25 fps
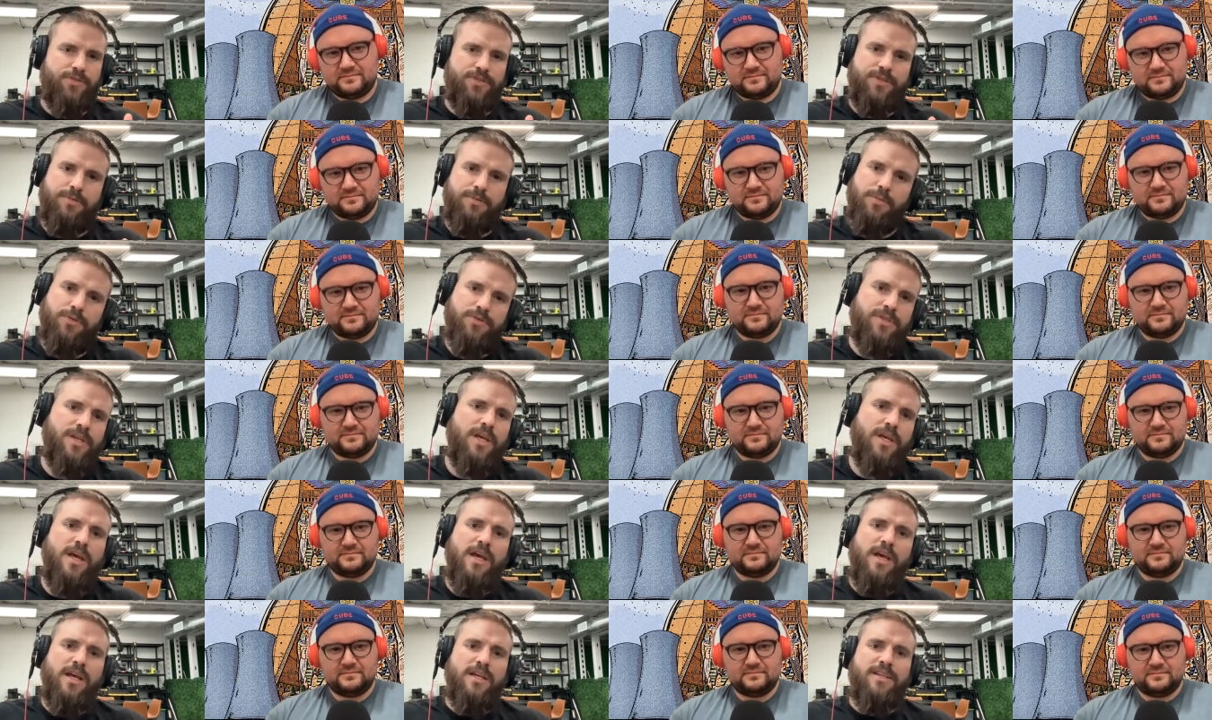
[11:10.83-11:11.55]
Speaker 1: It's the most
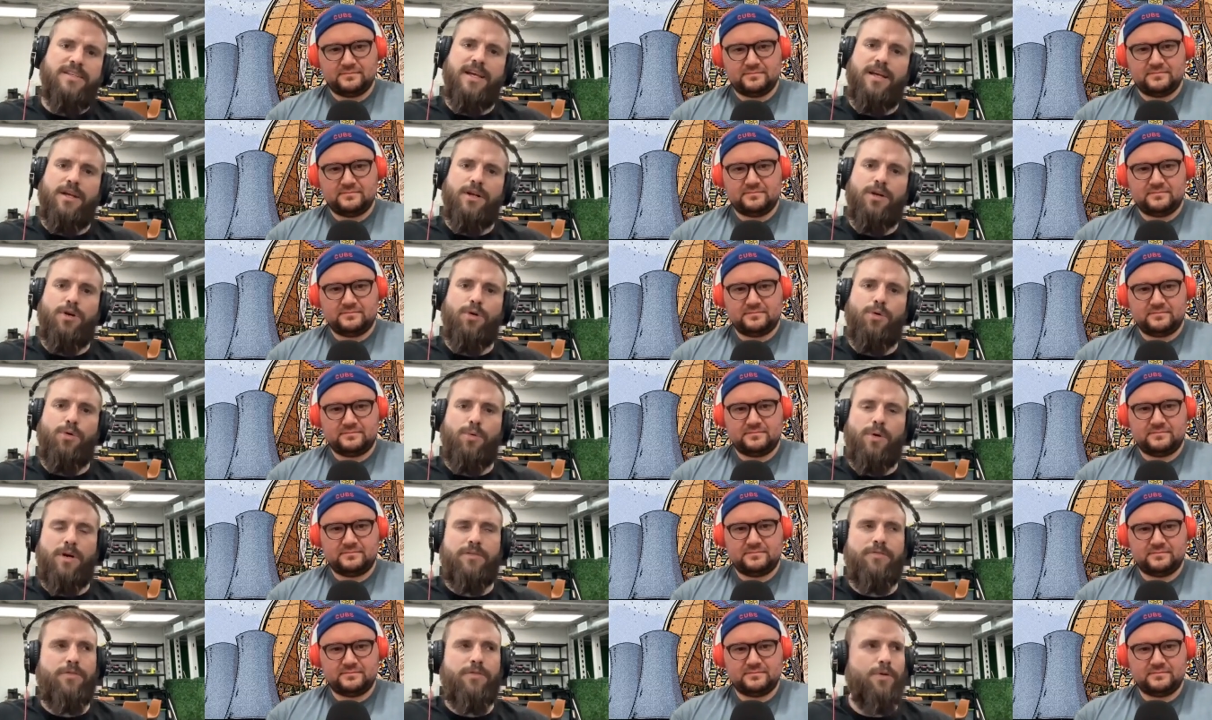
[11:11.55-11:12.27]
technical
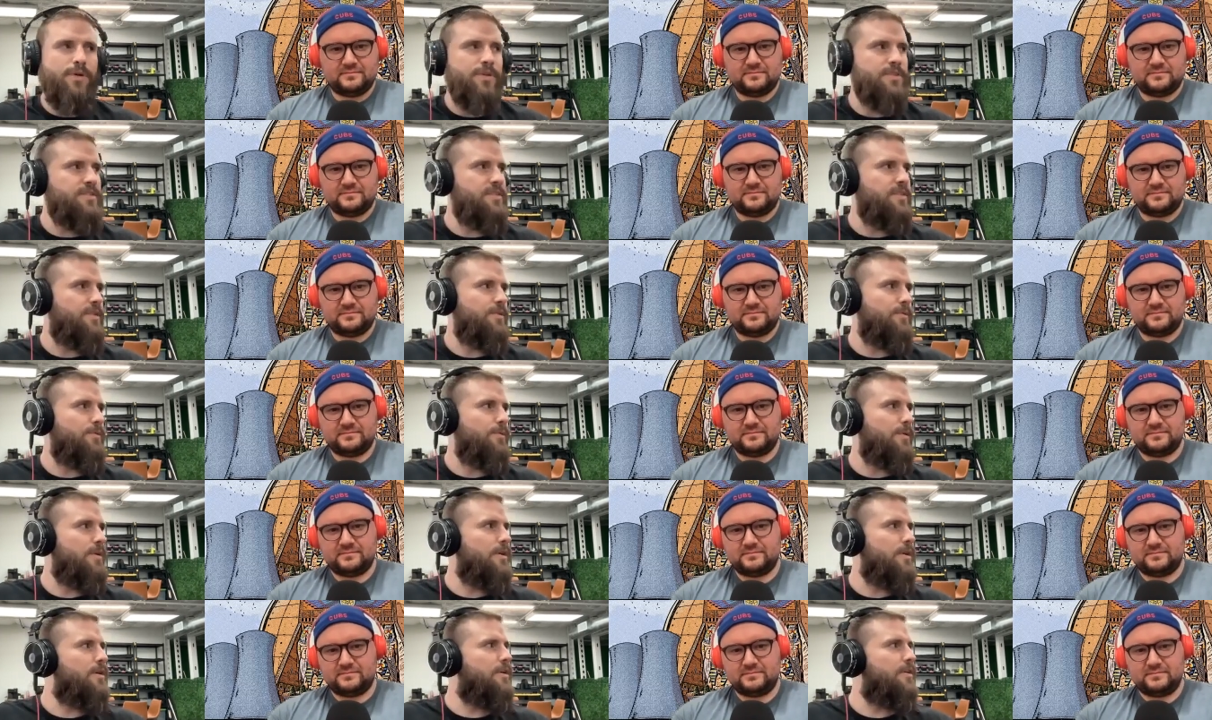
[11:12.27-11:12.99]
workforce in the
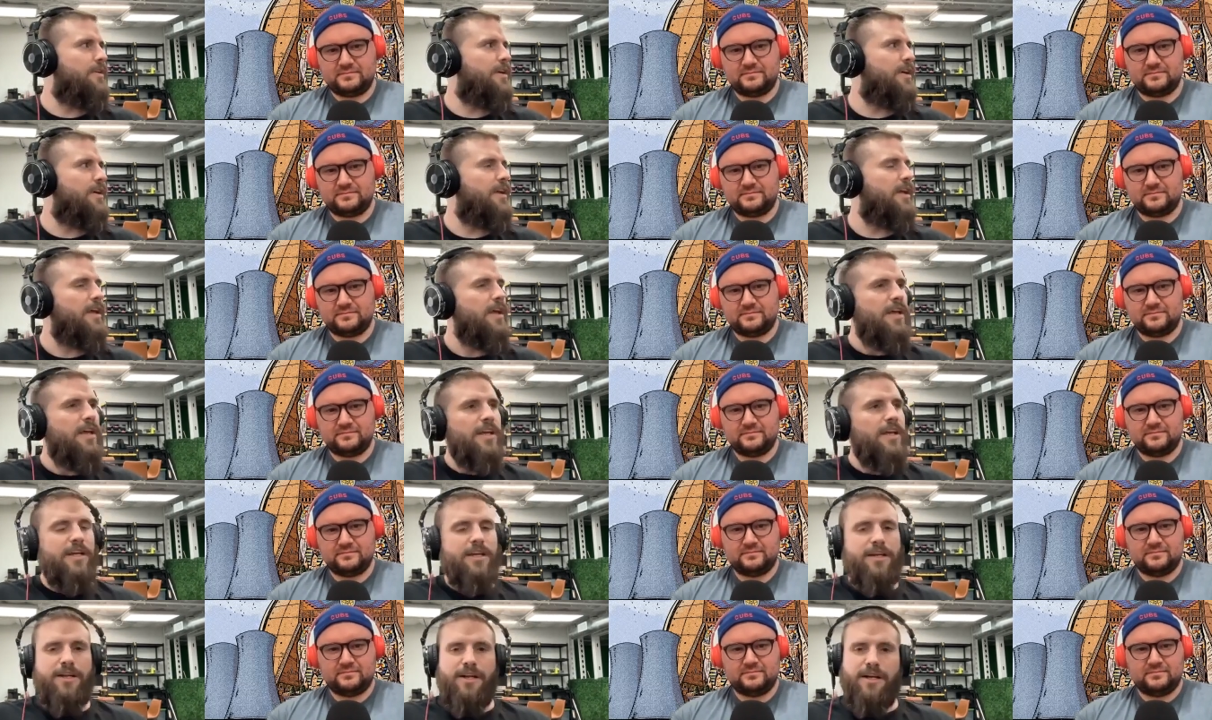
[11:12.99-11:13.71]
world. And,
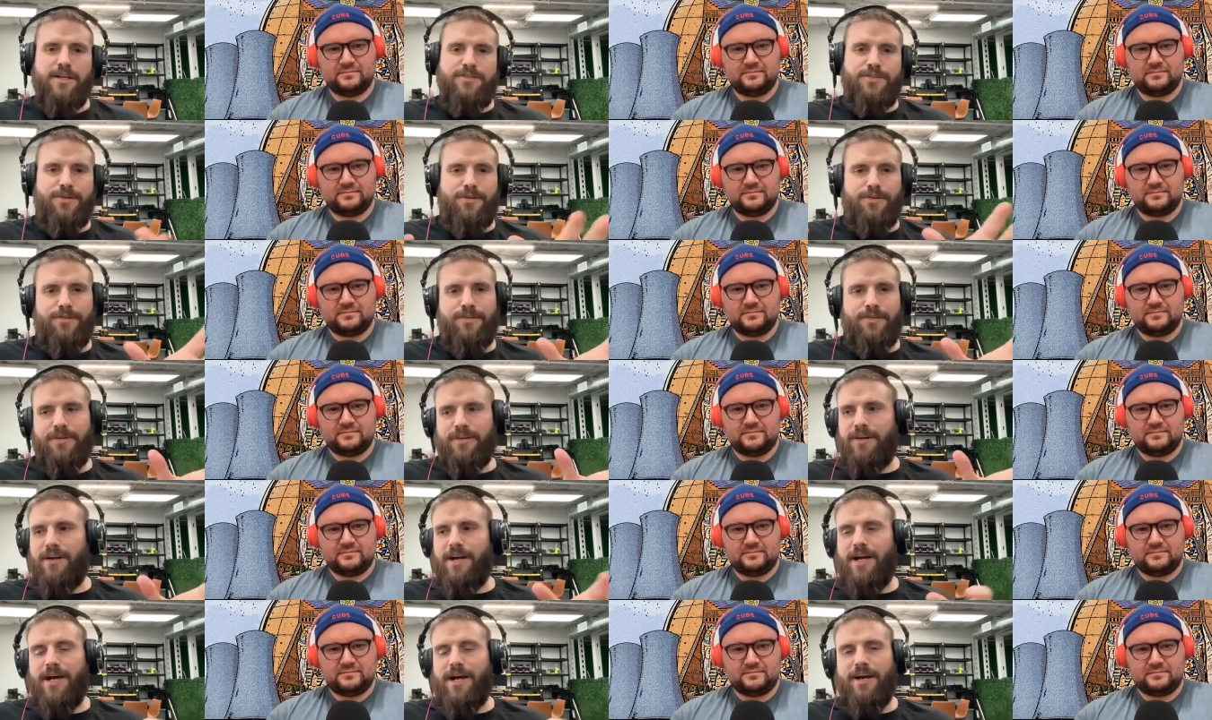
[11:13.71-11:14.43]
you know, I told
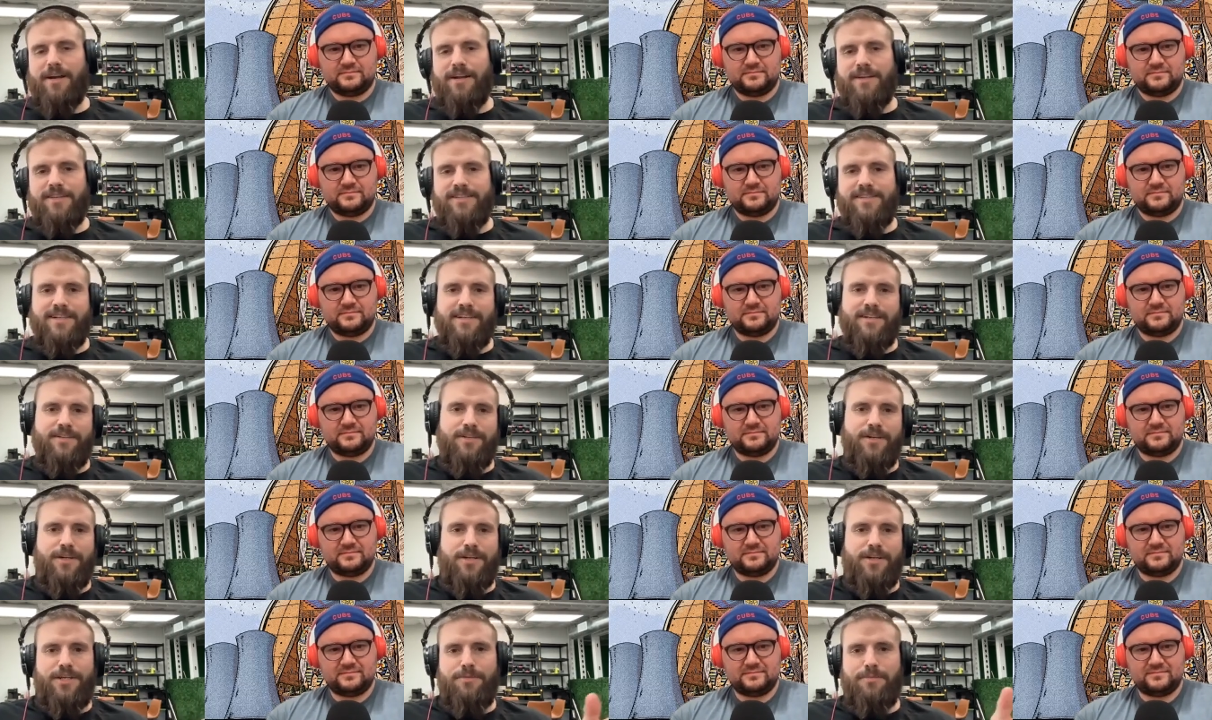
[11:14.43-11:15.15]
the crowd, I was like,
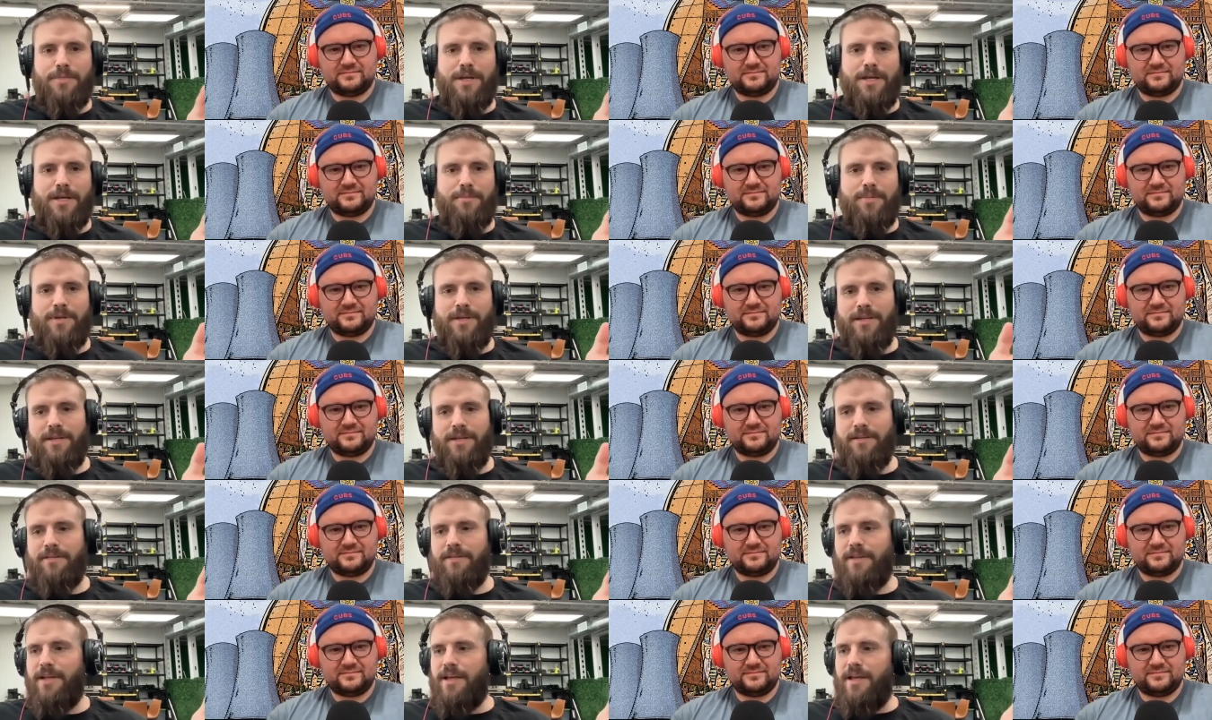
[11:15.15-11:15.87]
look, you may
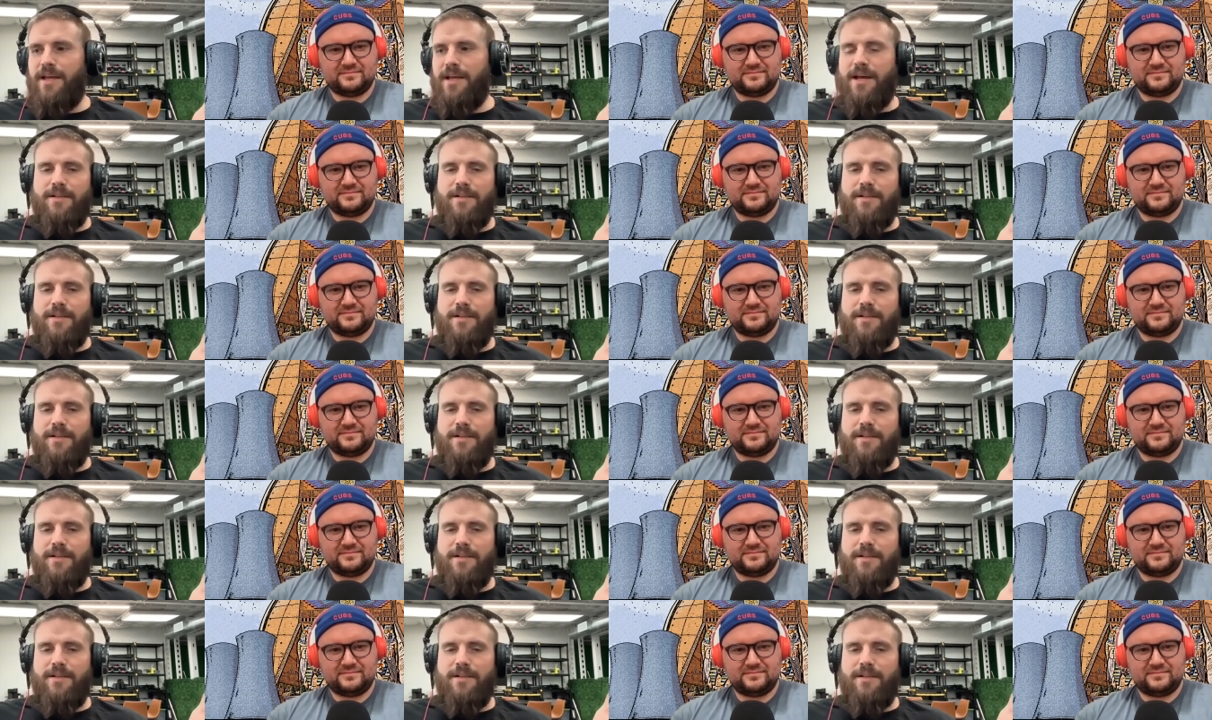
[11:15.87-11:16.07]
be